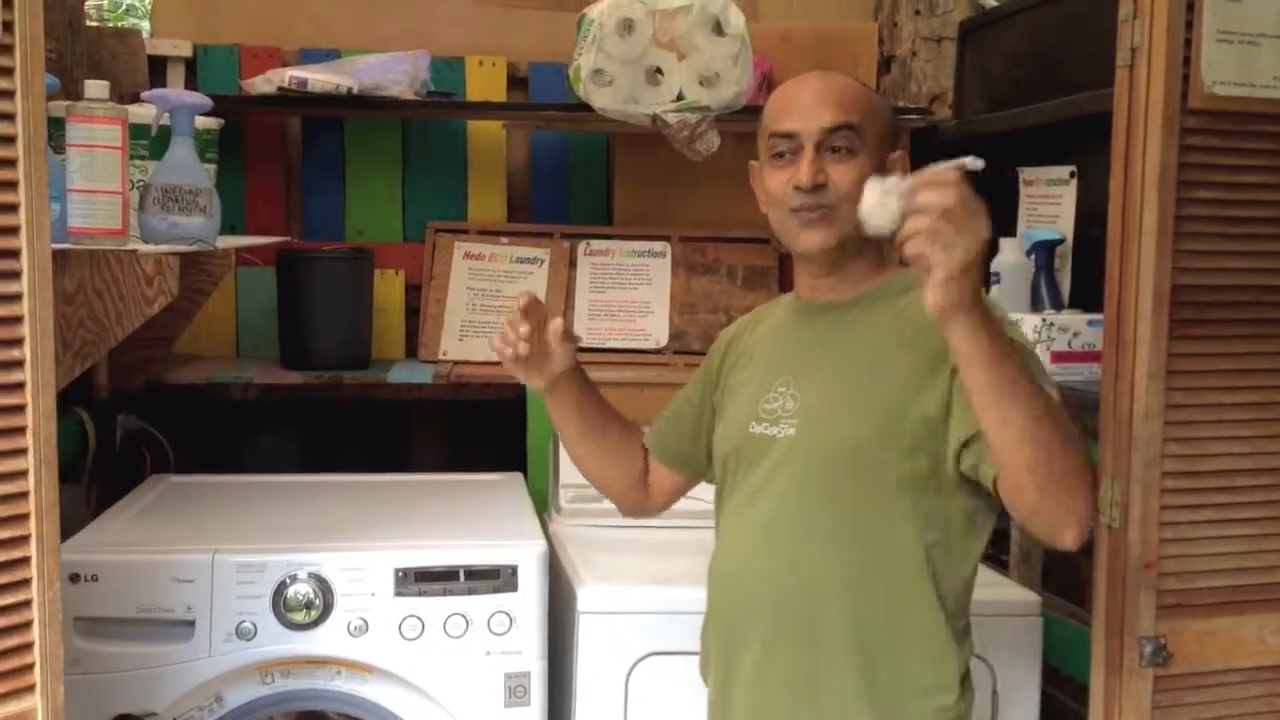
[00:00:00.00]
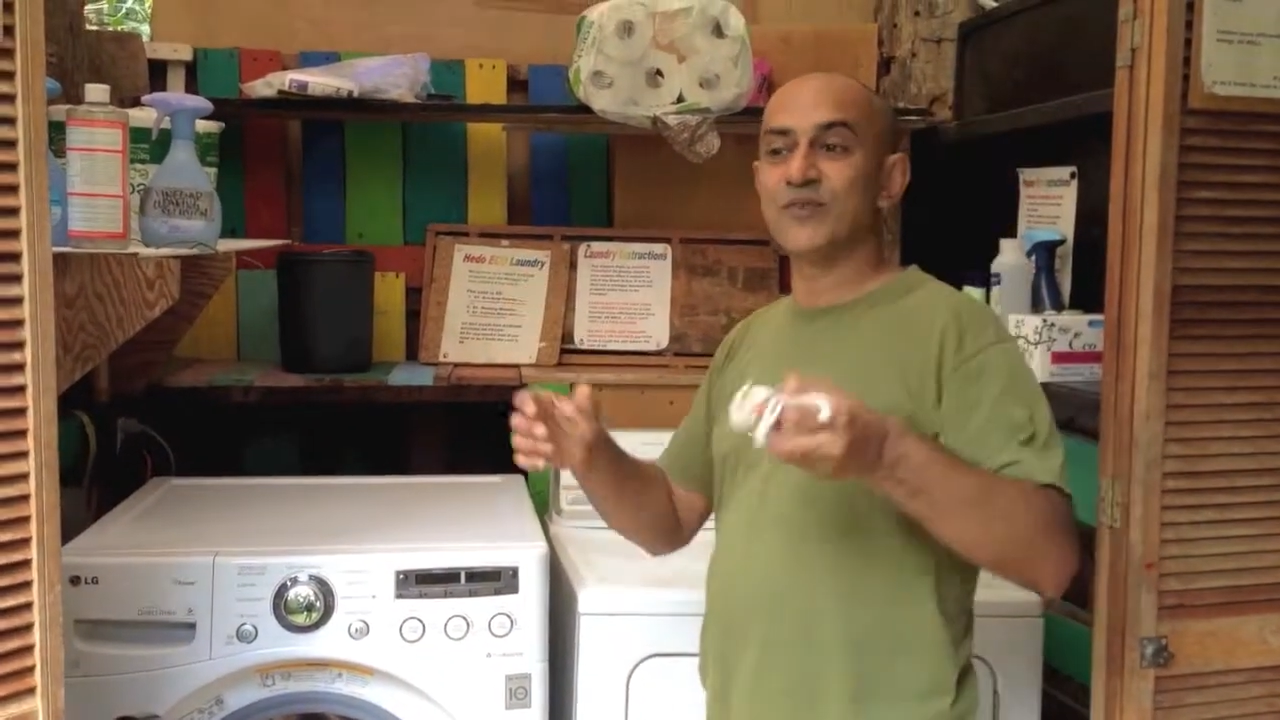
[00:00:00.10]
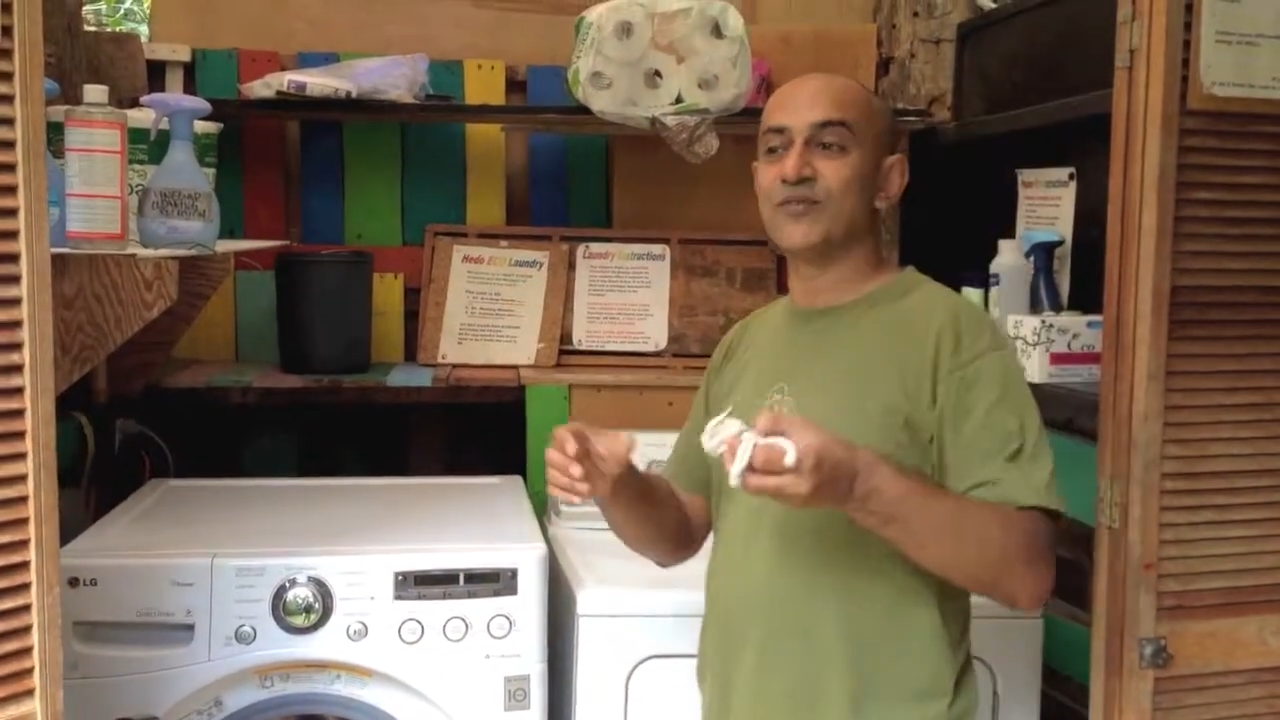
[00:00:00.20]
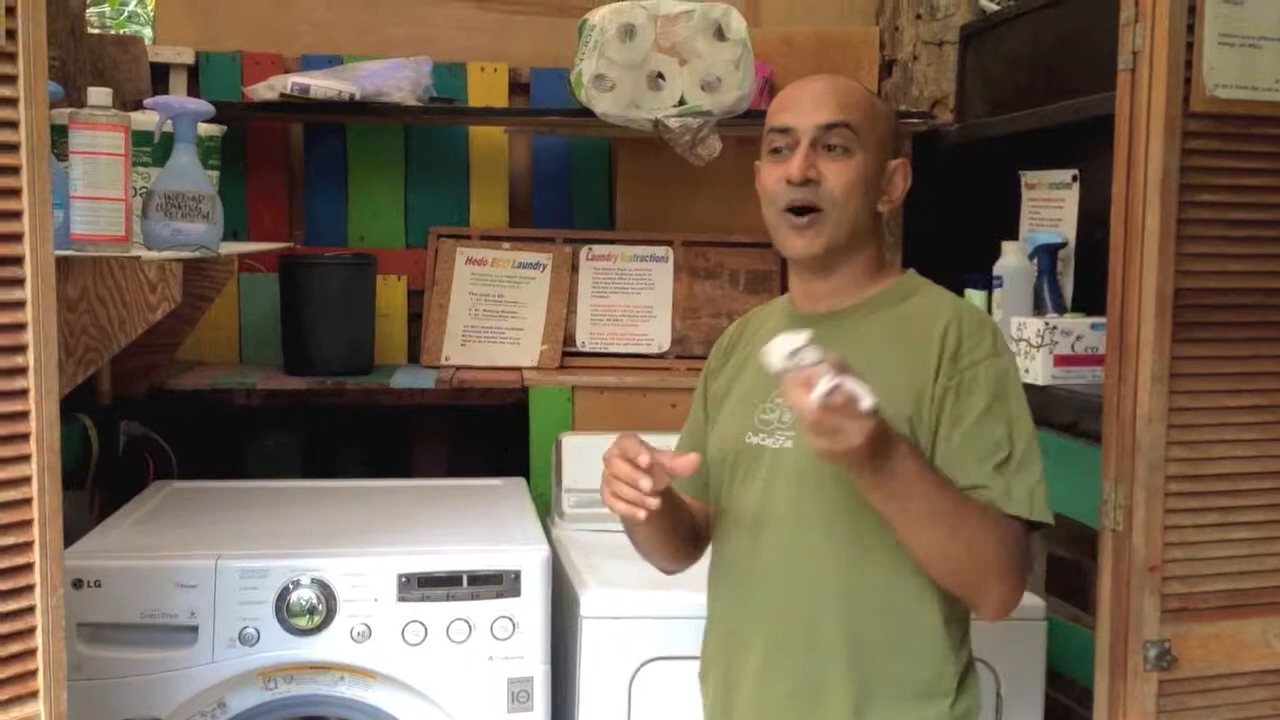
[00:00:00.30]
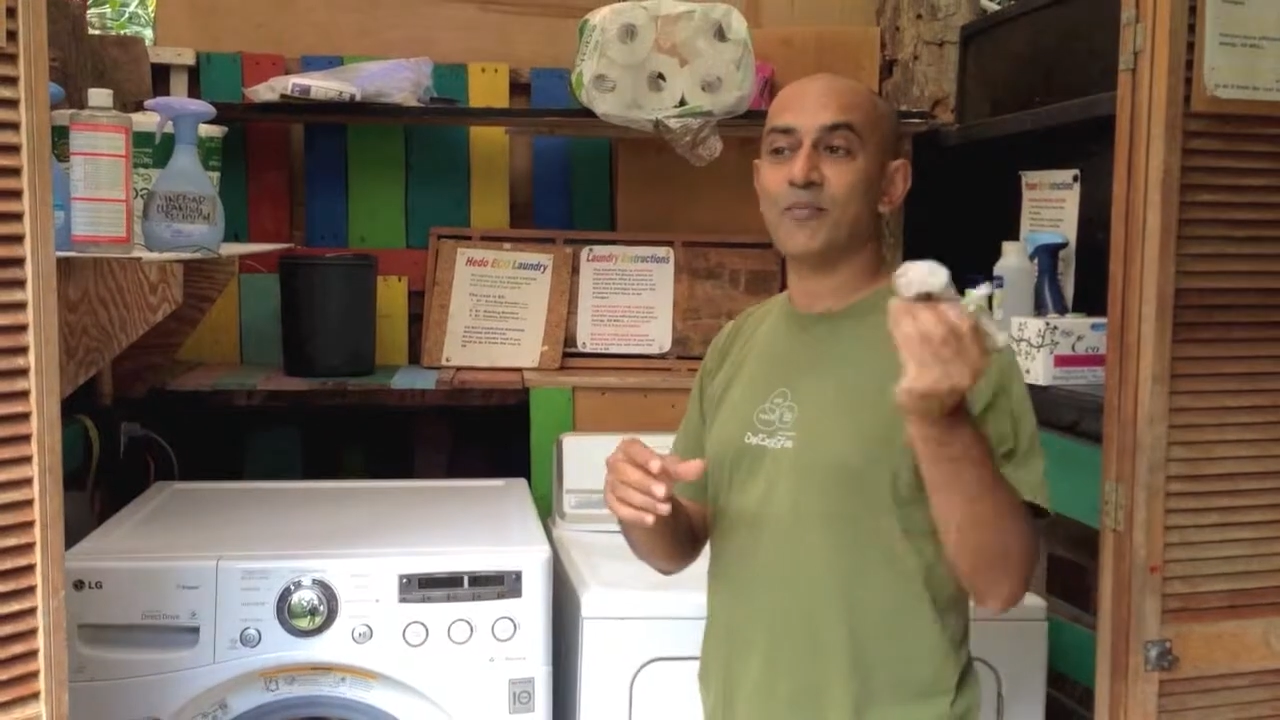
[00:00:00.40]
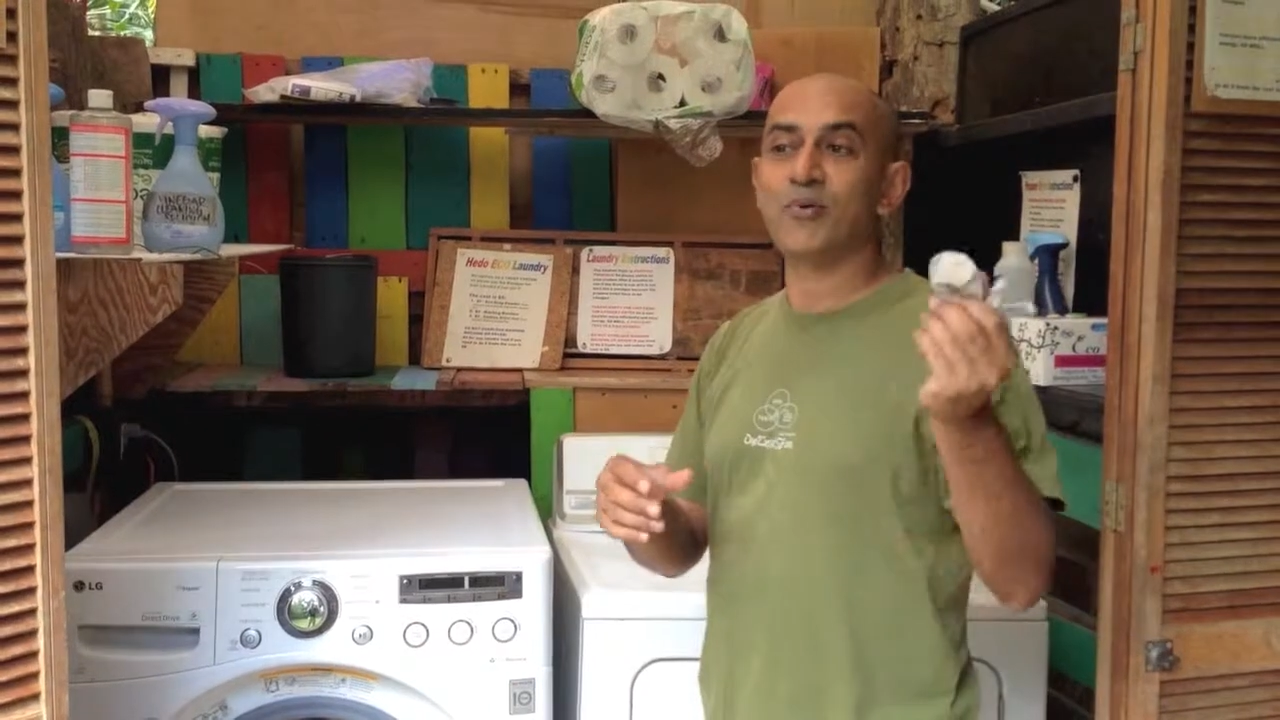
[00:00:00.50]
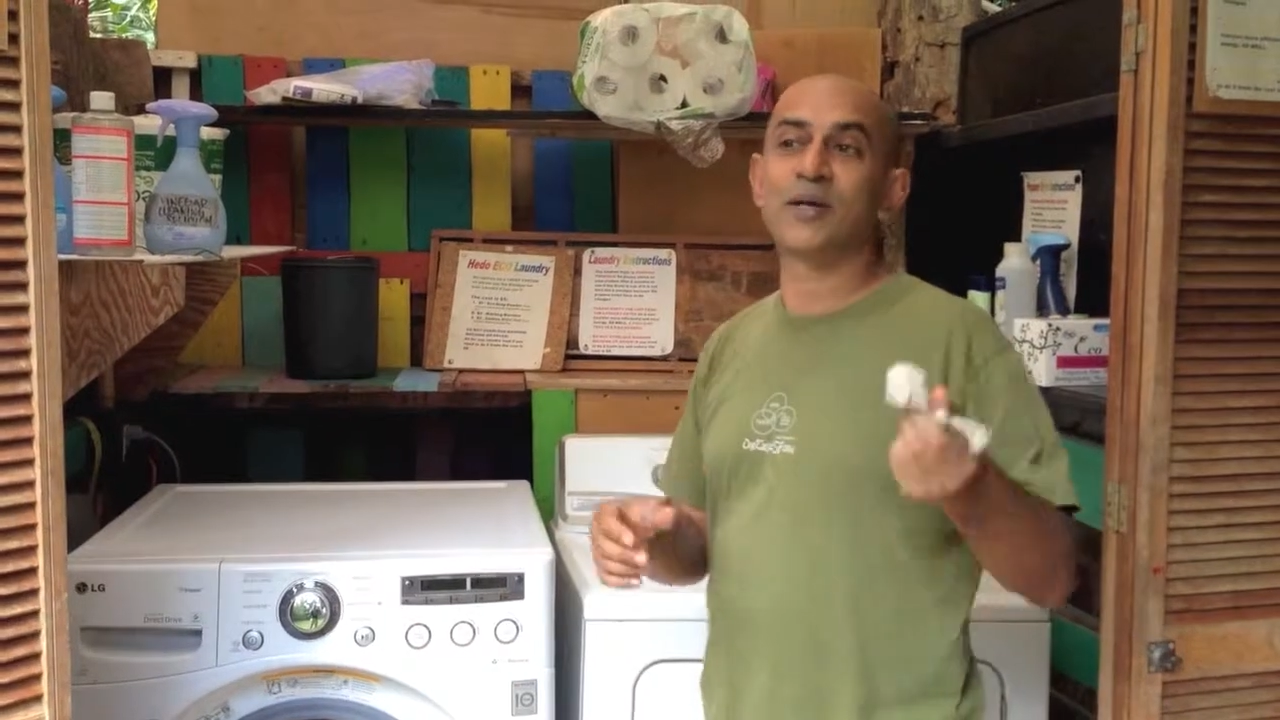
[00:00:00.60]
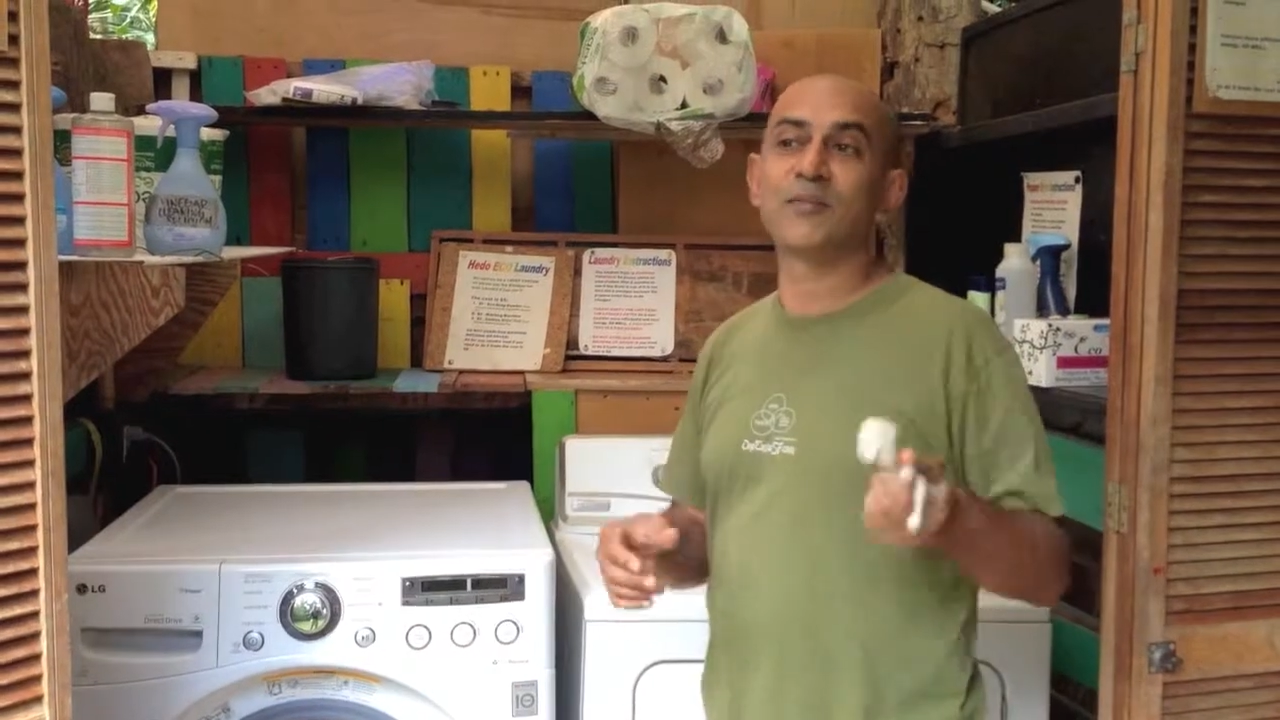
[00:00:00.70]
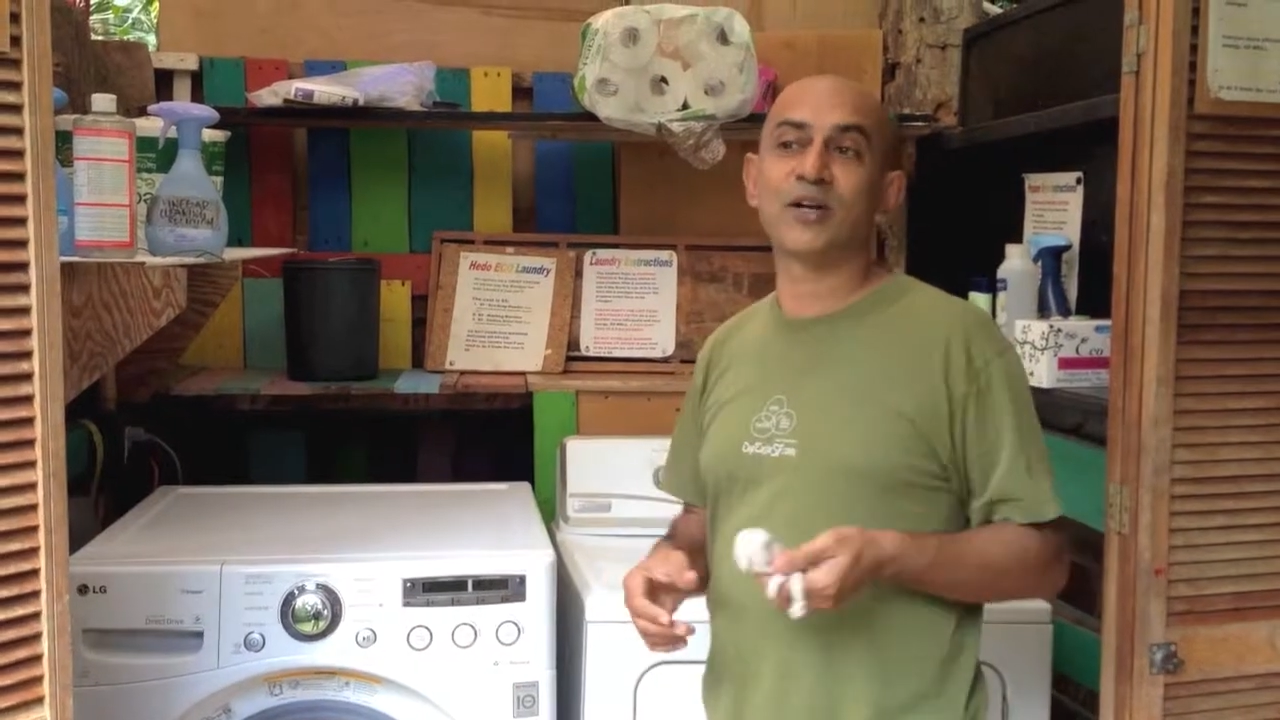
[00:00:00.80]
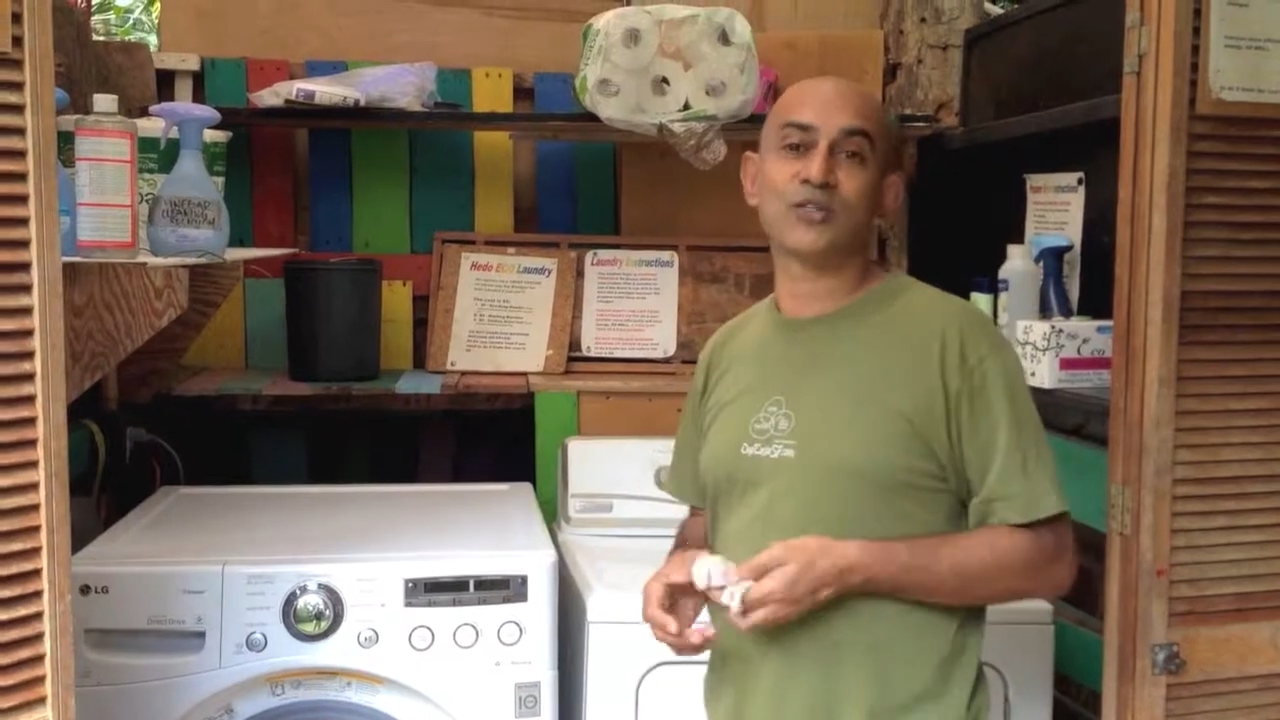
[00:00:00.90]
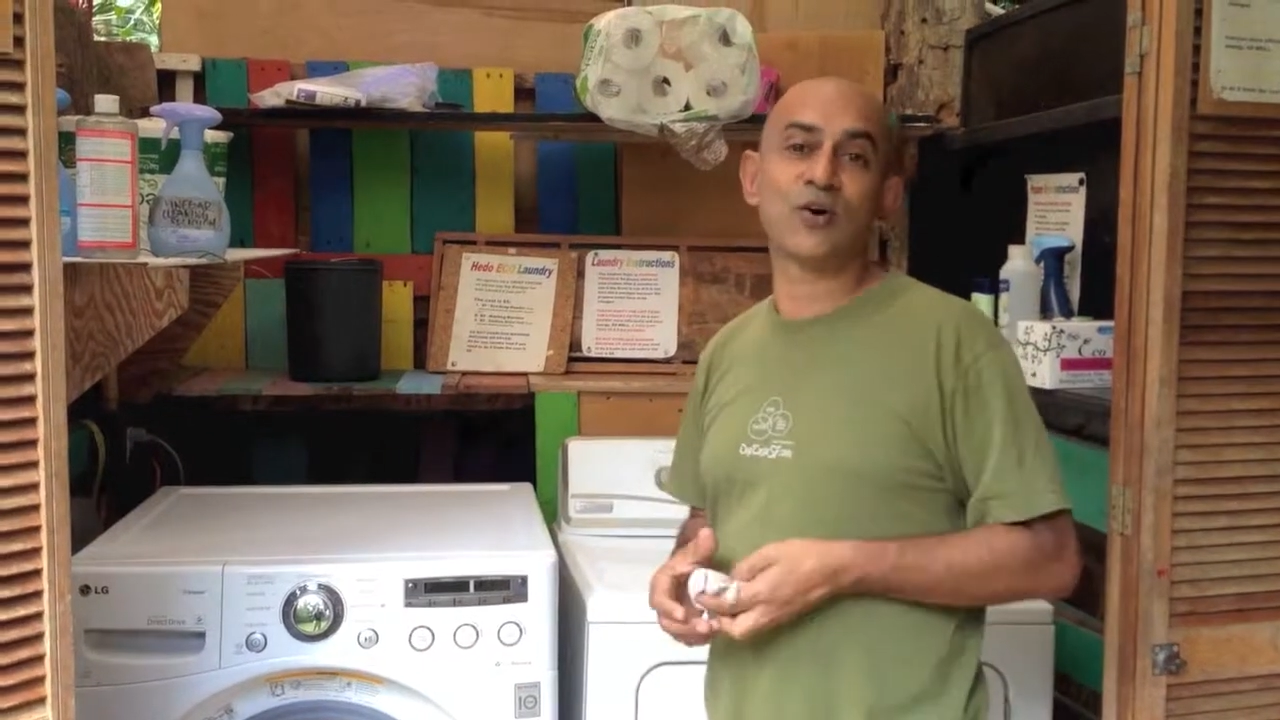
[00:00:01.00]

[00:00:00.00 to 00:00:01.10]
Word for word: we've got pretty much